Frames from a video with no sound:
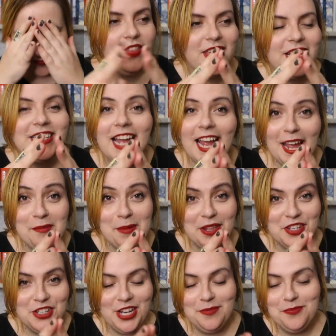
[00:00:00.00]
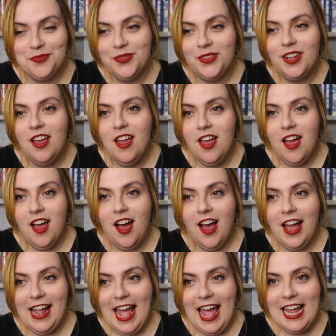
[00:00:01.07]
things I hate about the gym.
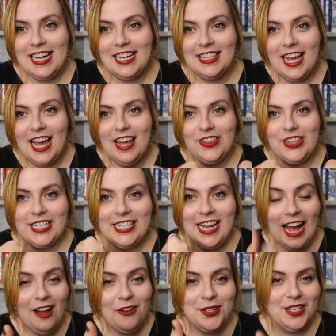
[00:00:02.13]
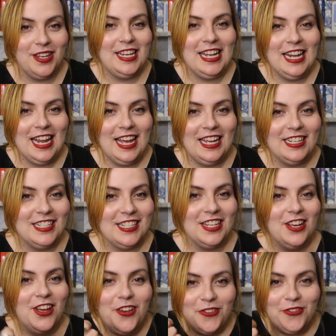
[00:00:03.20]
I hate that the towels I collect
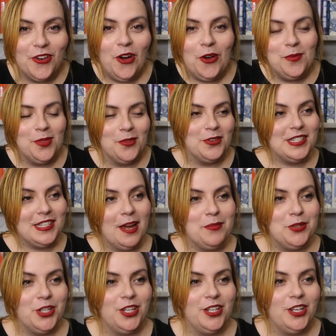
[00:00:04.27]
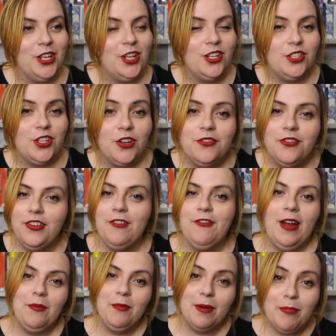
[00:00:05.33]
from the reception don't fit
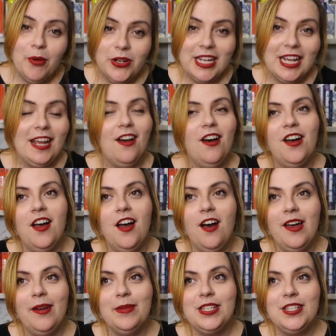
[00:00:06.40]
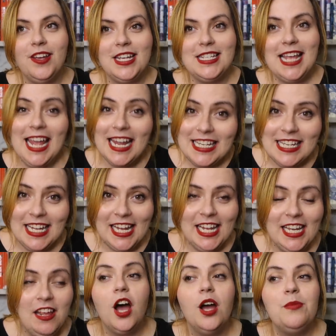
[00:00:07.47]
around my body. I'm a size
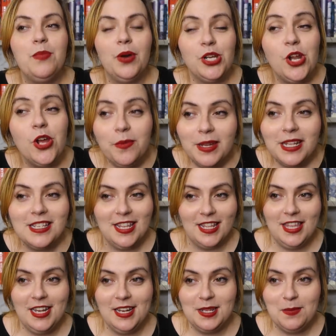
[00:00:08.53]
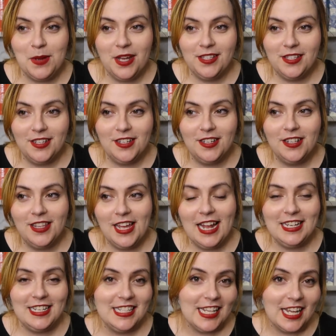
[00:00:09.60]
18. I'm by no means the thinnest person that
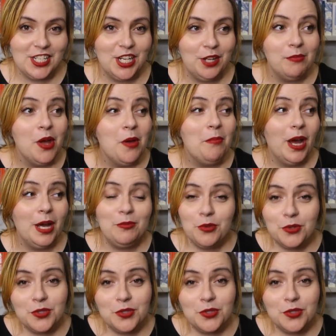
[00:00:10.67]
enters that gym, but I'm